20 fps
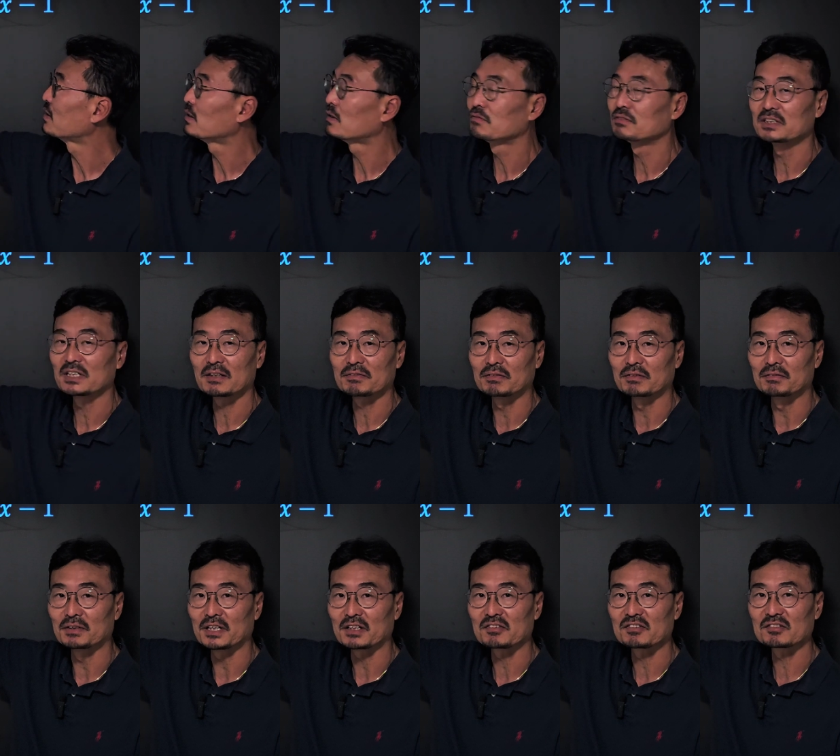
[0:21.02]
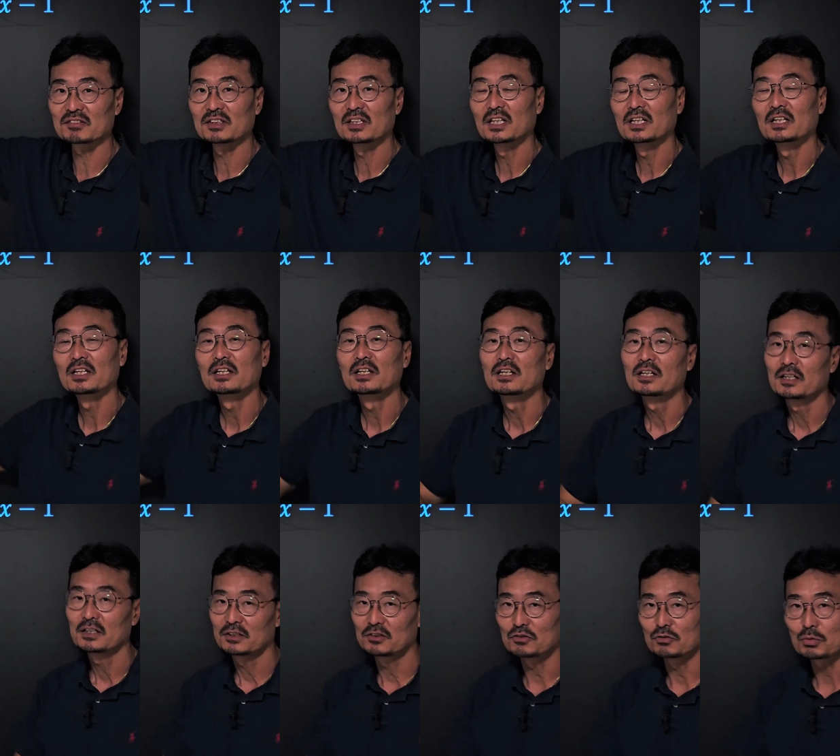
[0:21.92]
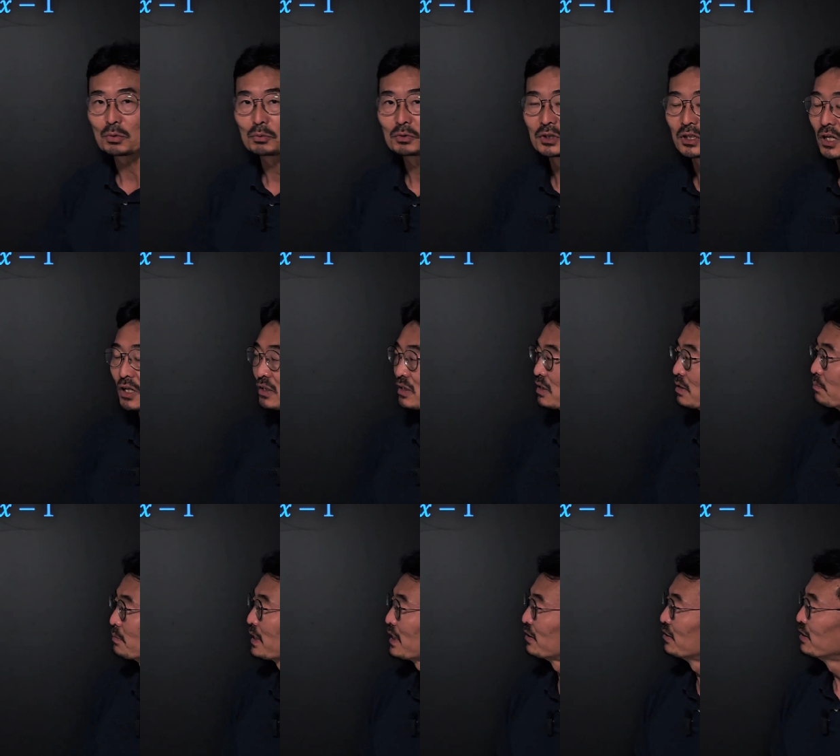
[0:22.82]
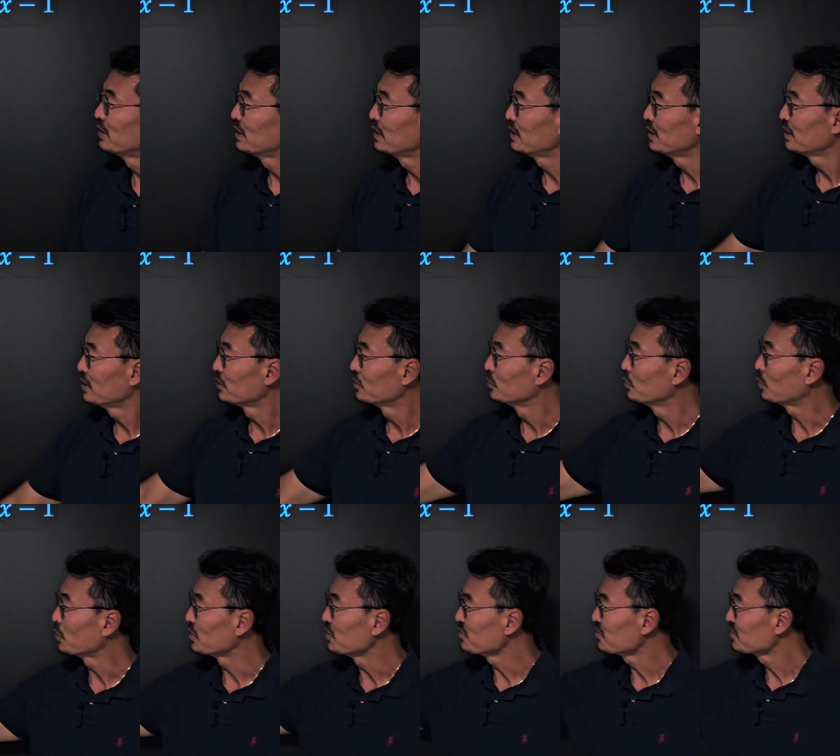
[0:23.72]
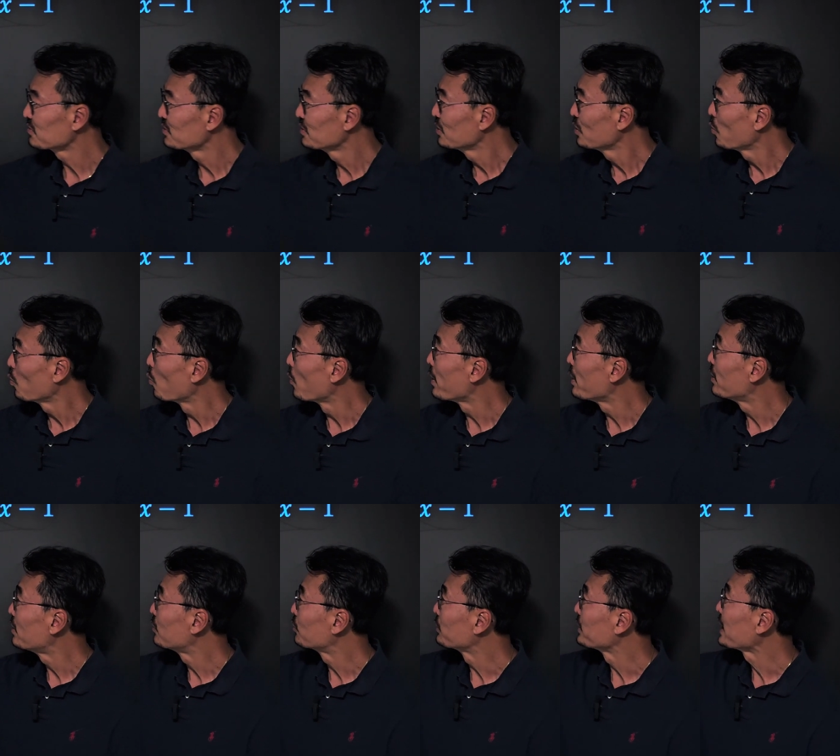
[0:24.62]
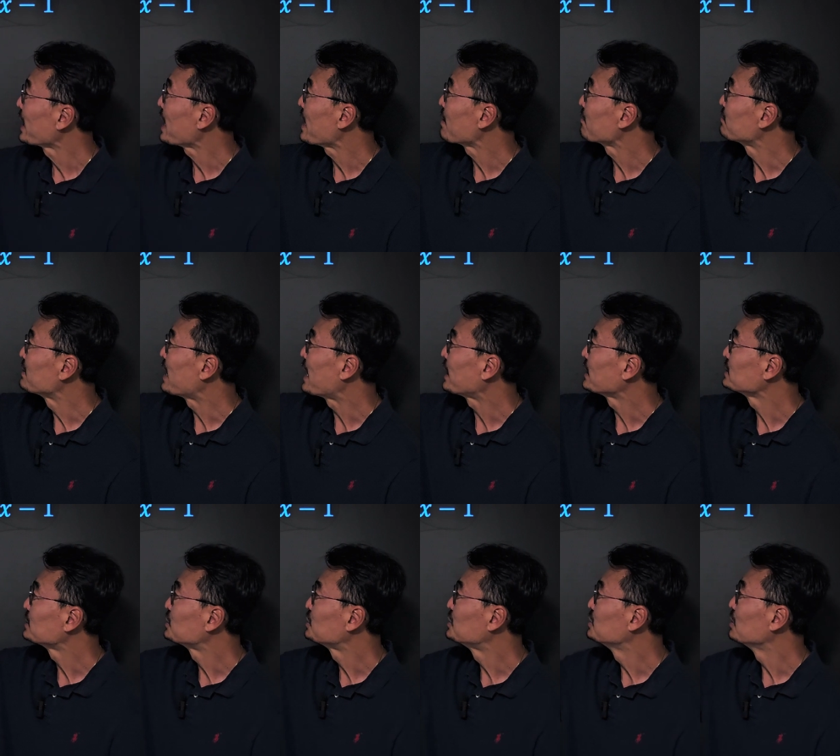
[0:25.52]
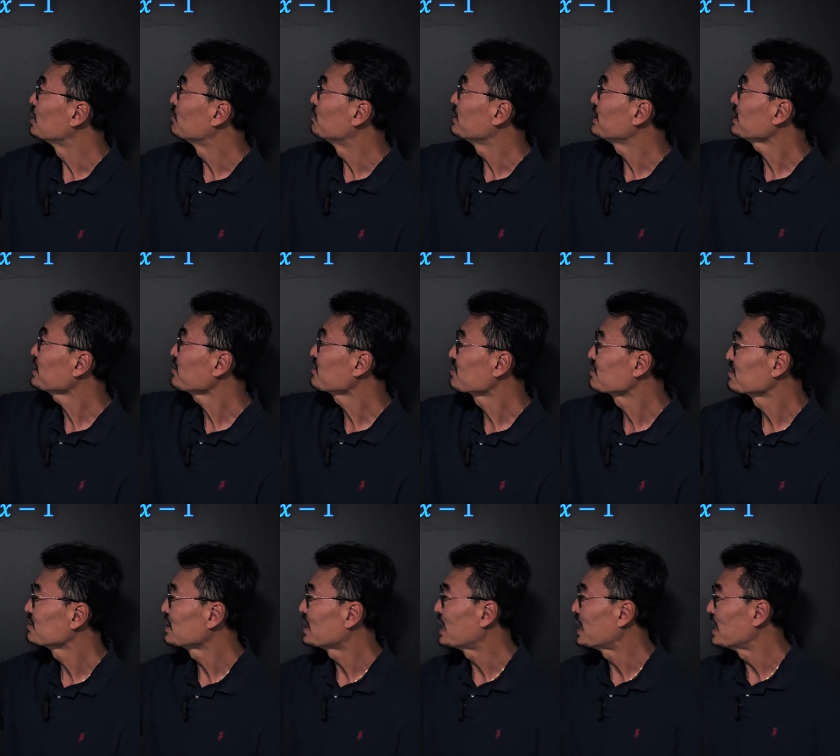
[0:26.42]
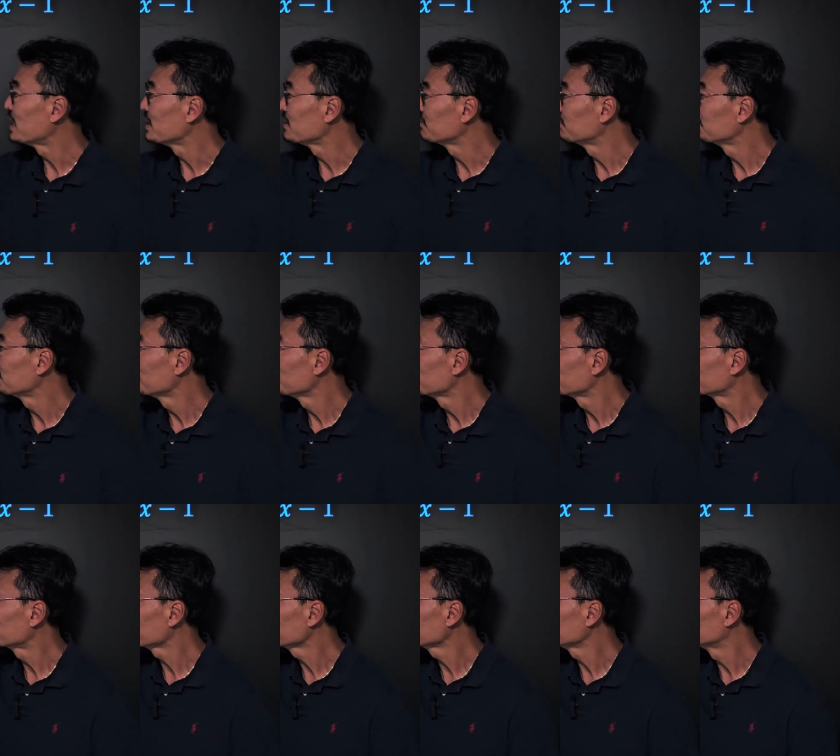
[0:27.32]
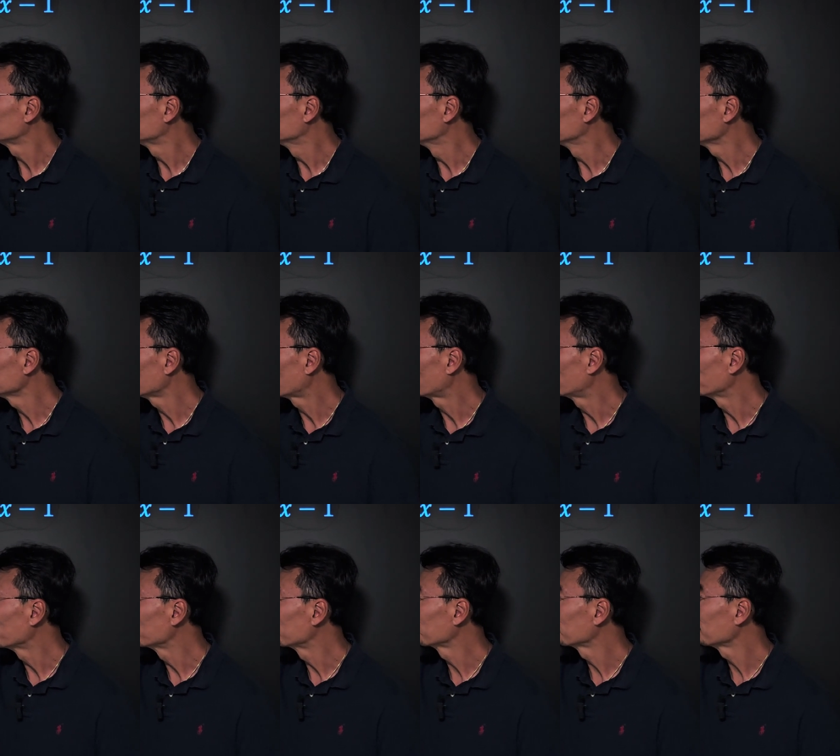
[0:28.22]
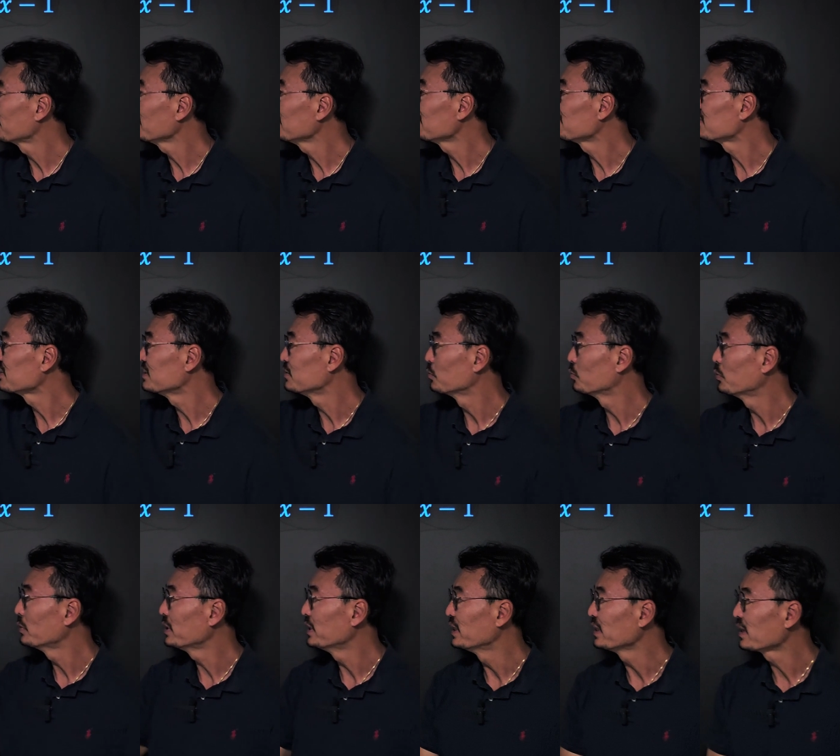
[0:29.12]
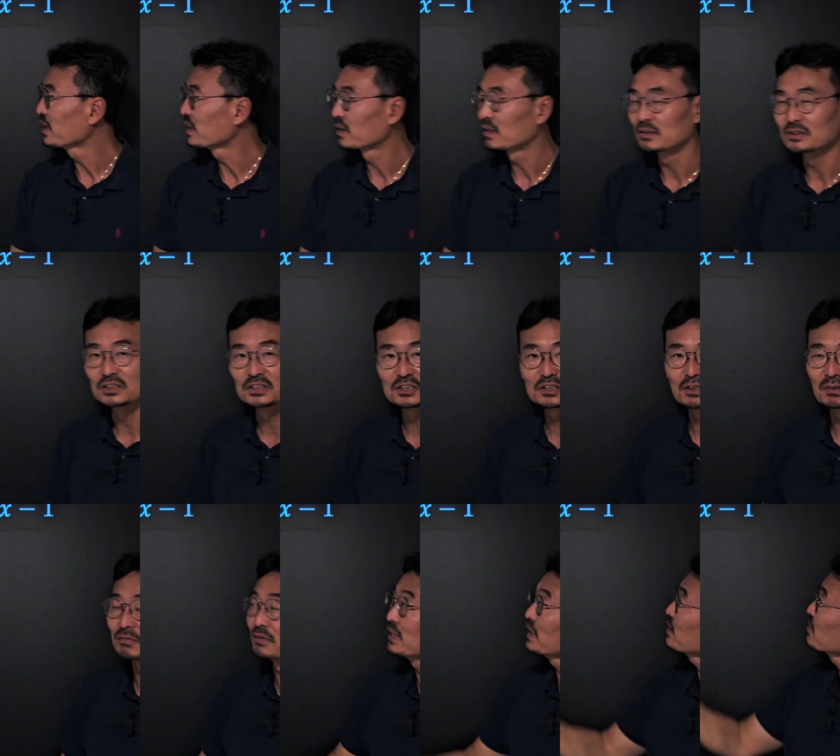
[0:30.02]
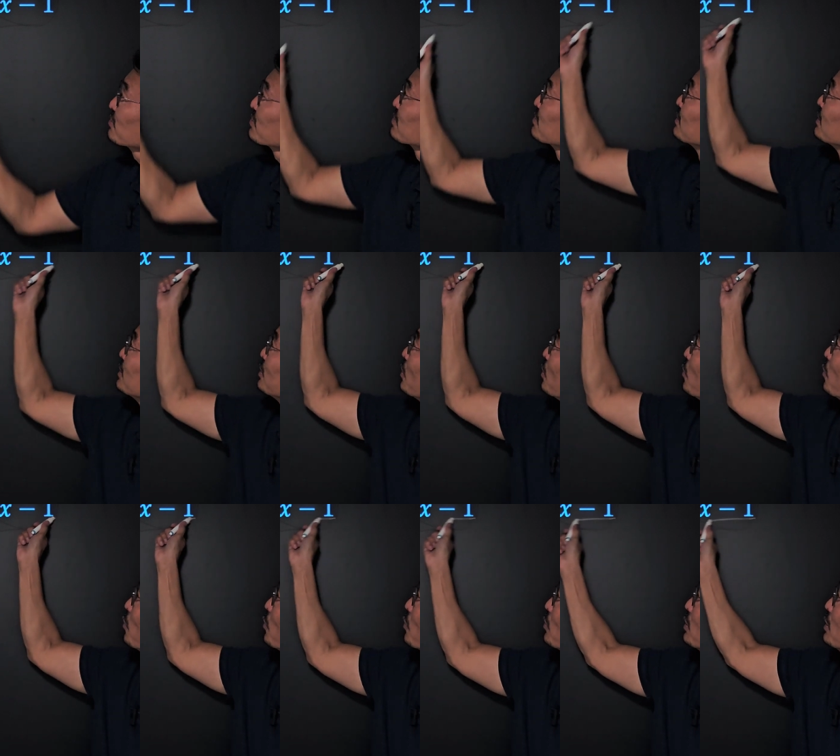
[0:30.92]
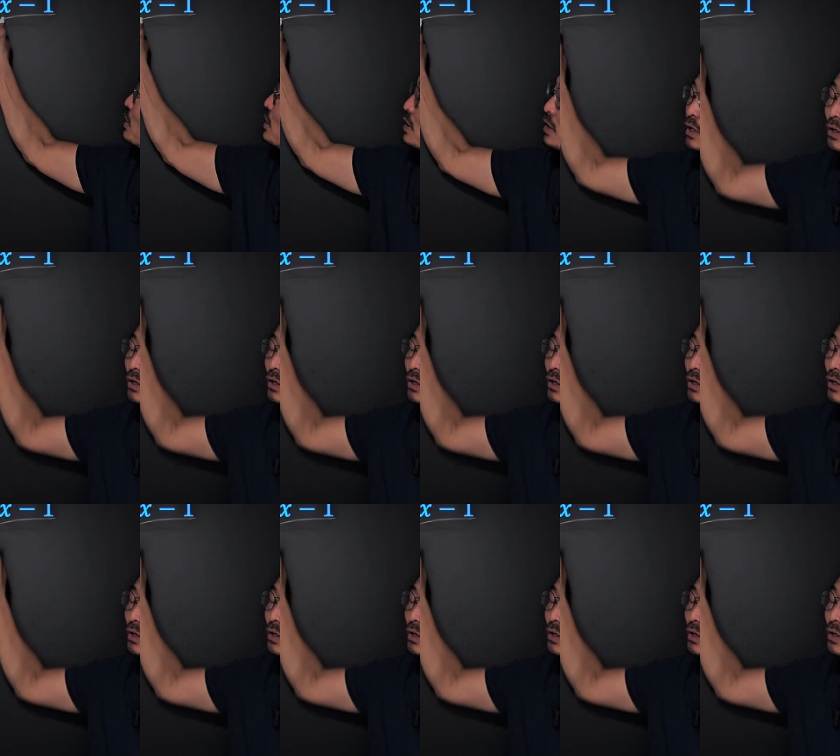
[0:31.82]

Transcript: of the f of x. Here's what we're talking about. Notice where we have that g of x, I've substituted or replaced it with the g of x or